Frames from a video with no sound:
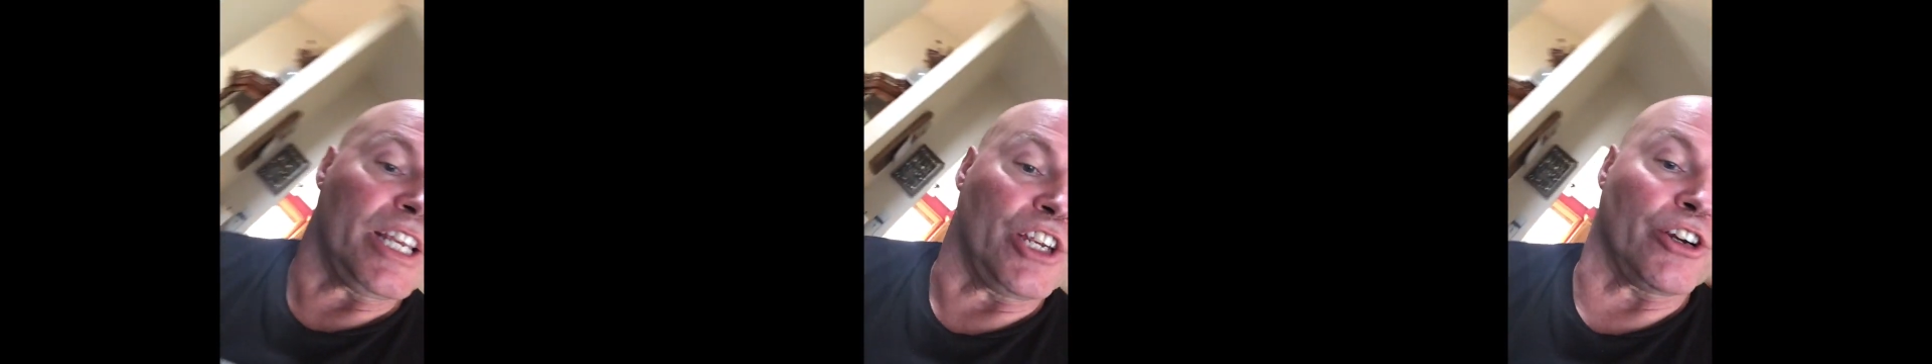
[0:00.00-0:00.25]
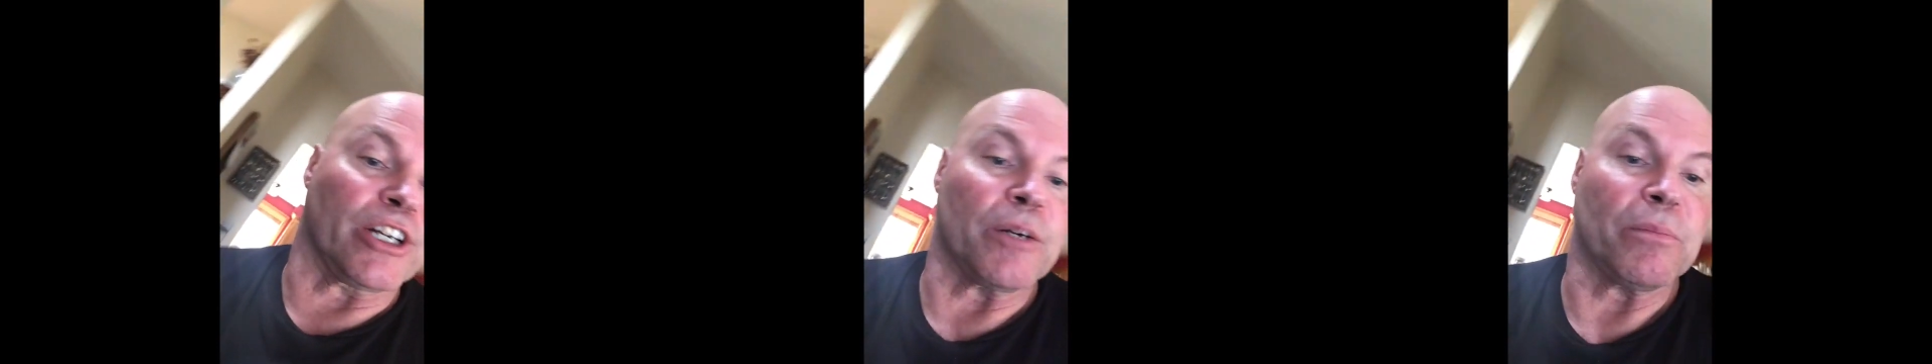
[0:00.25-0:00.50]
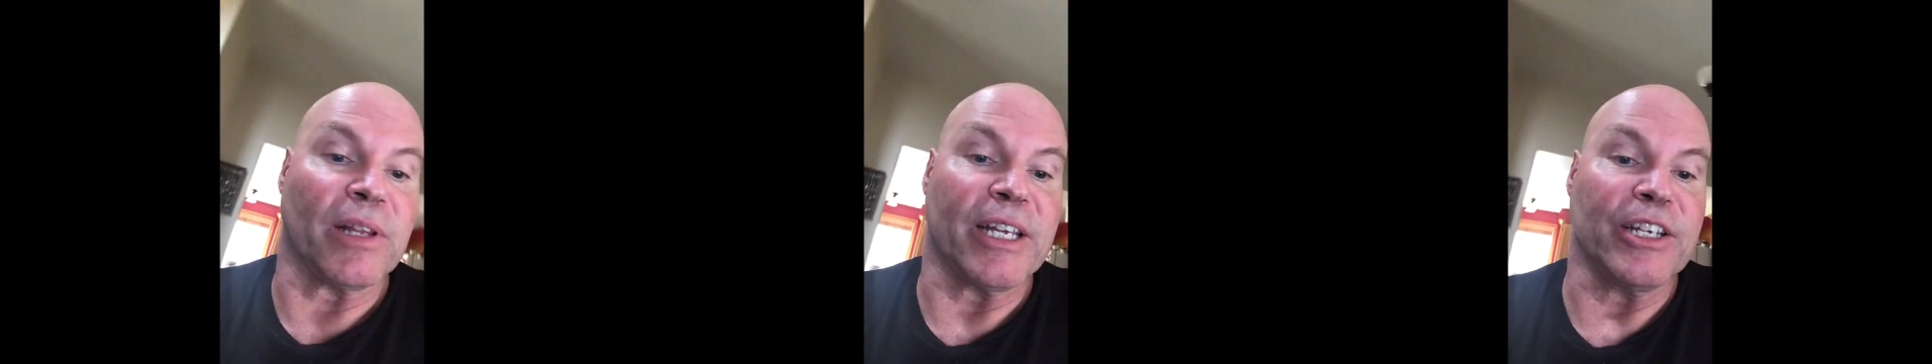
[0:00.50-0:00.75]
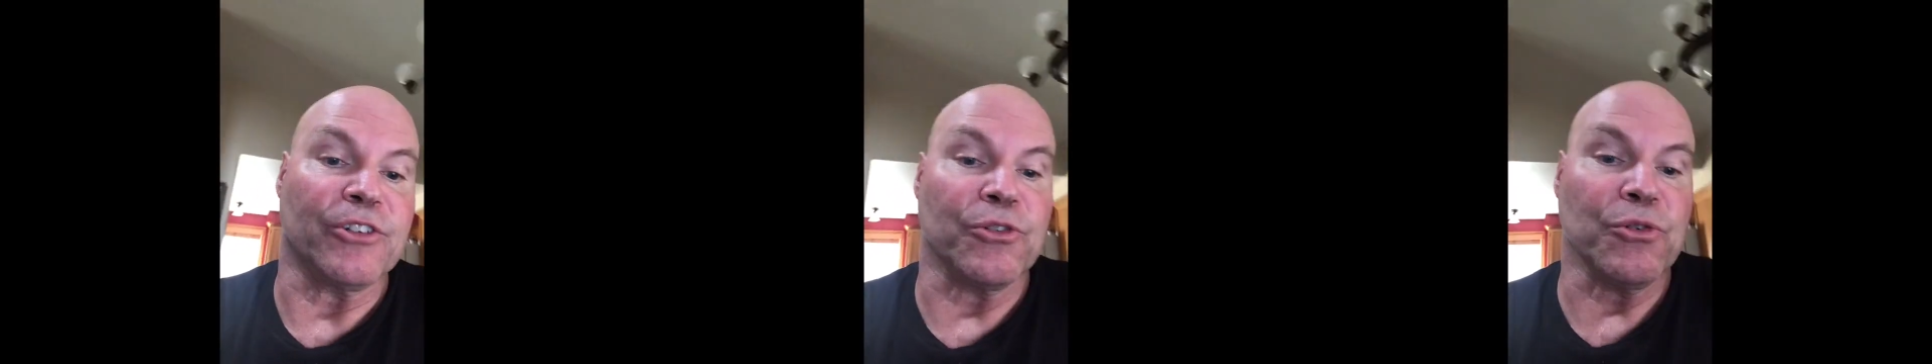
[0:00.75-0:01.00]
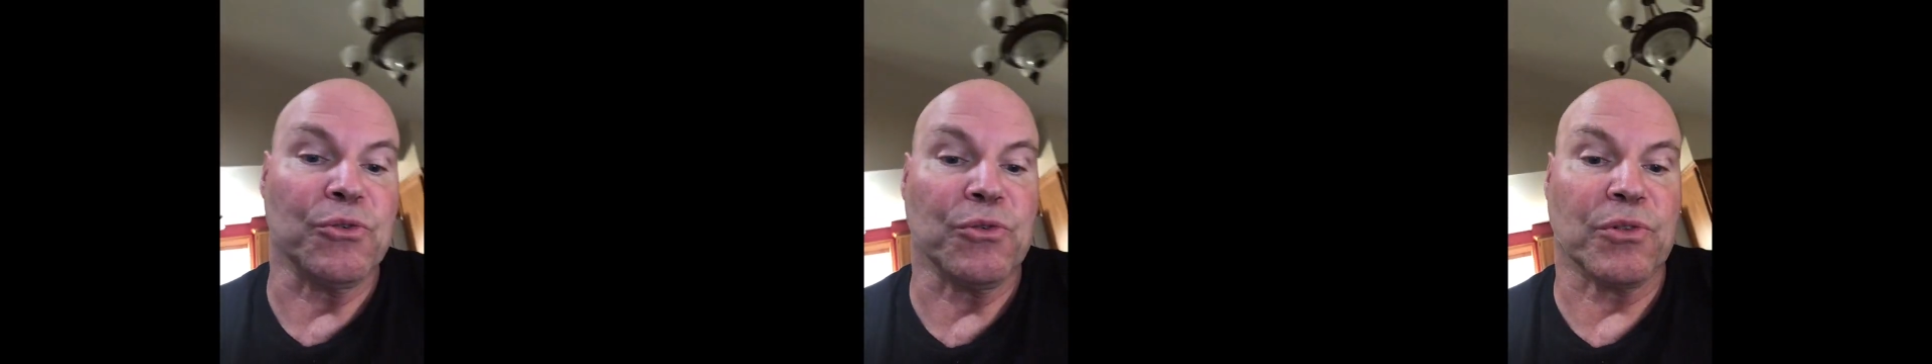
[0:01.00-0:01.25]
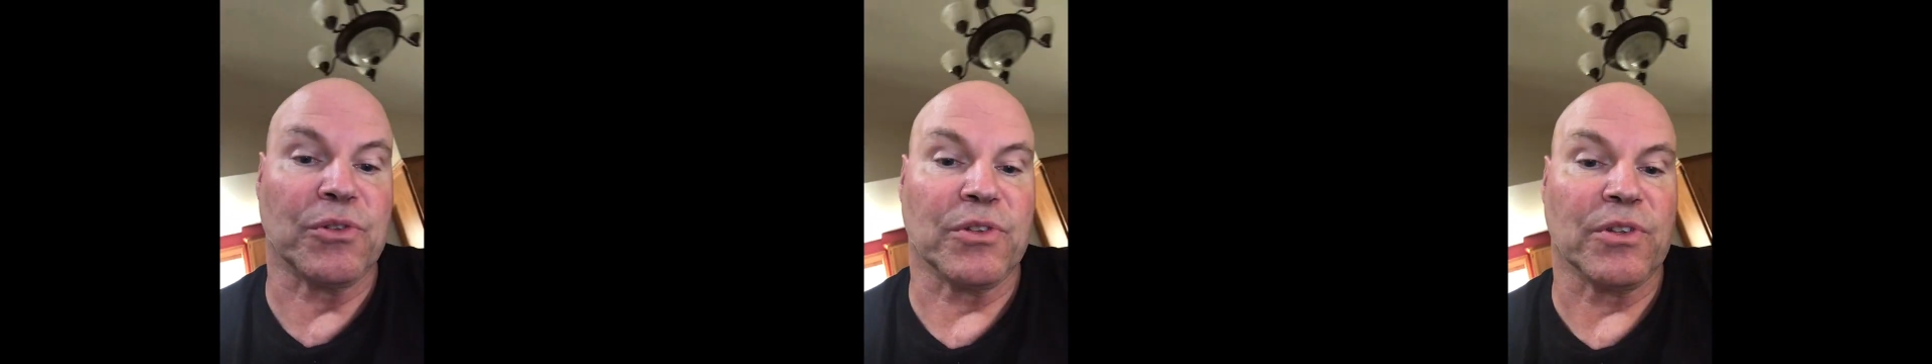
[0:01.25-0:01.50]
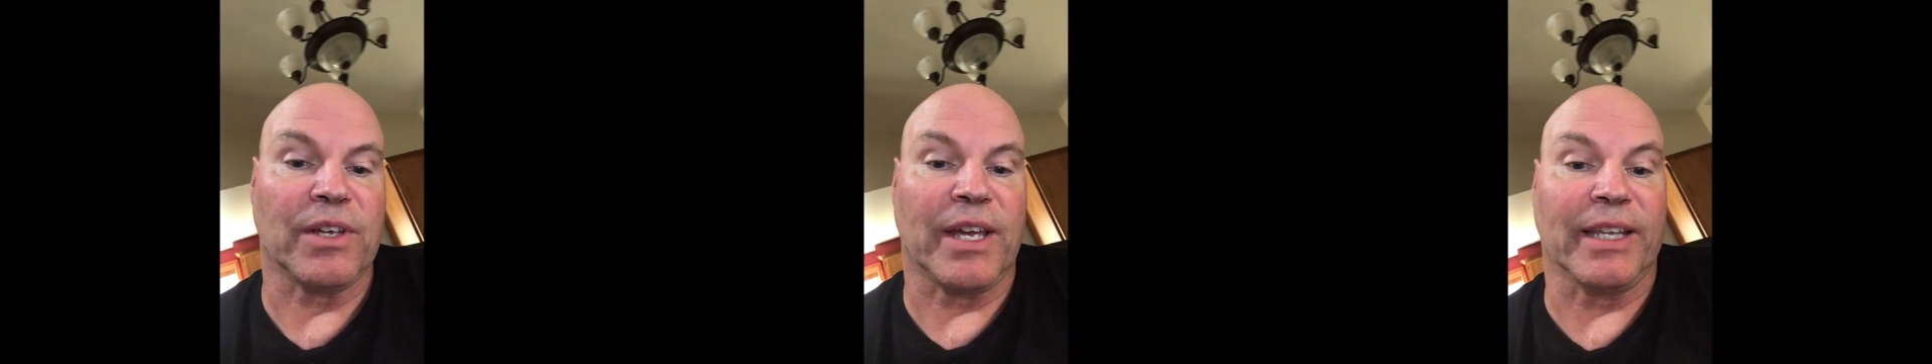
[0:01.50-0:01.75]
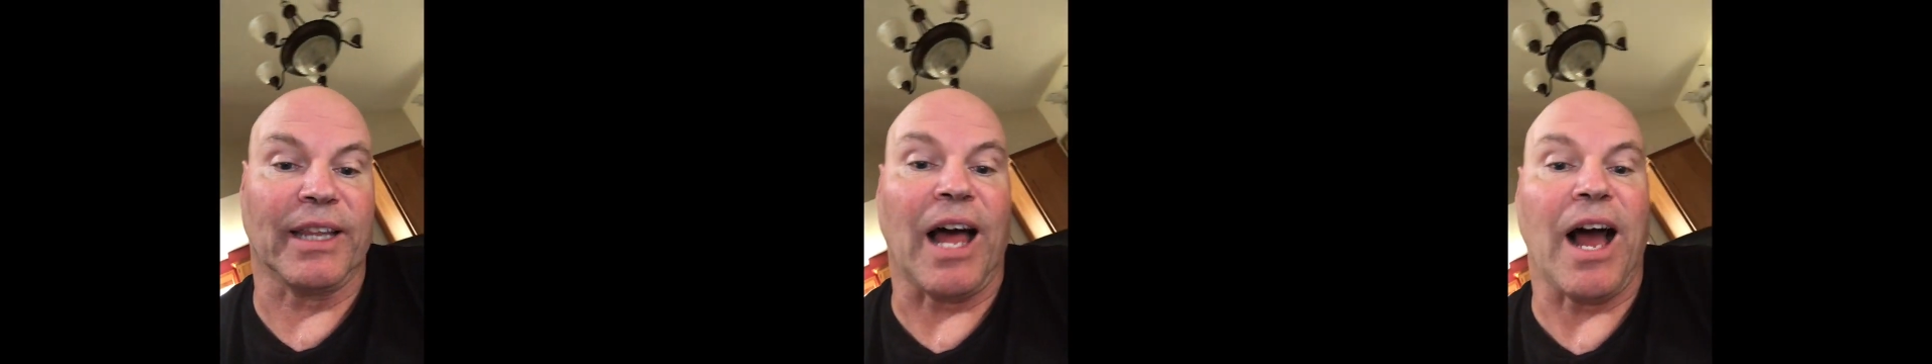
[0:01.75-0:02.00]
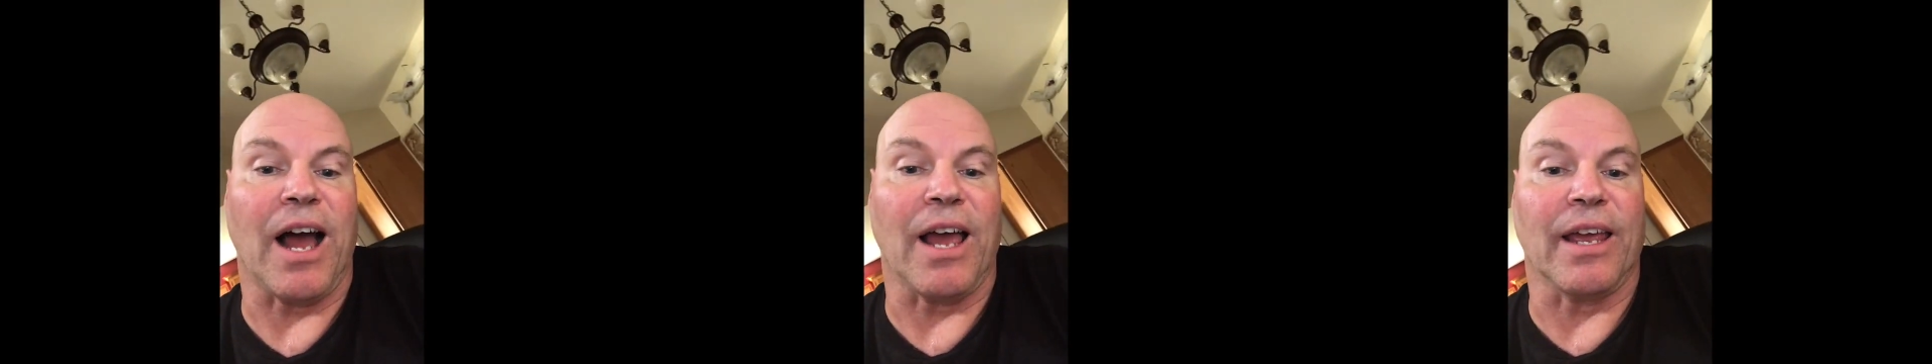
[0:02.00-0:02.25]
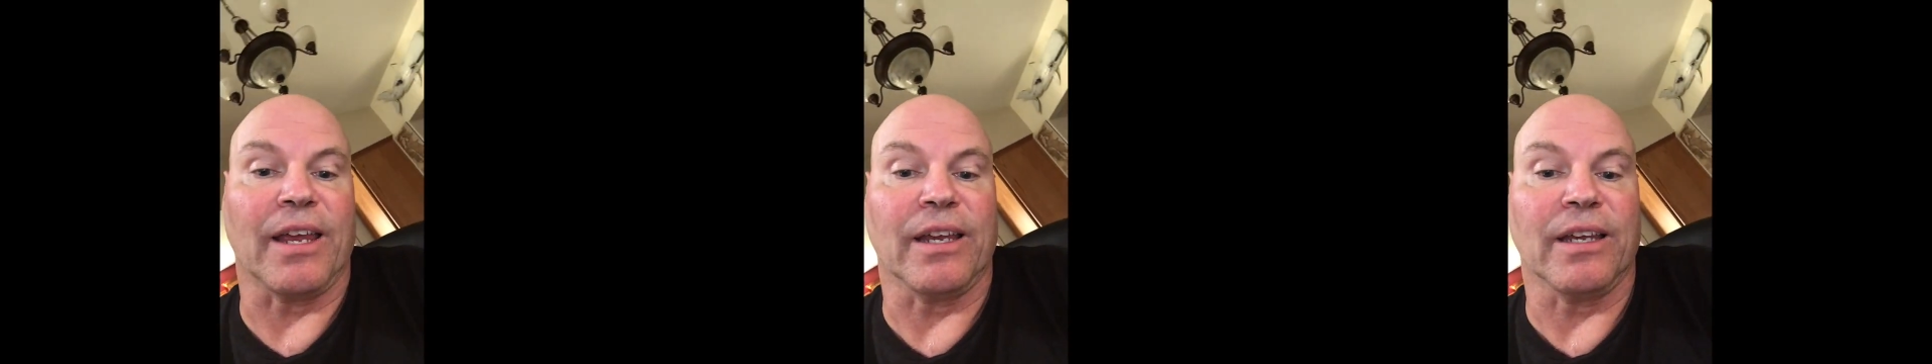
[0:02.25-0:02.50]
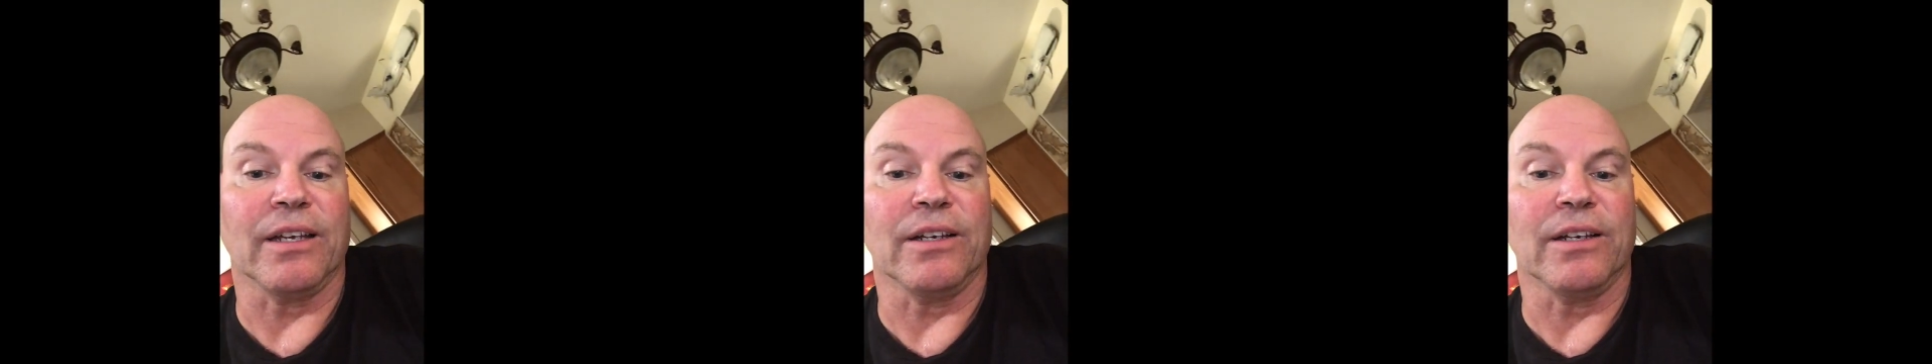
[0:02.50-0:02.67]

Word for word: You're going to play truth and lie.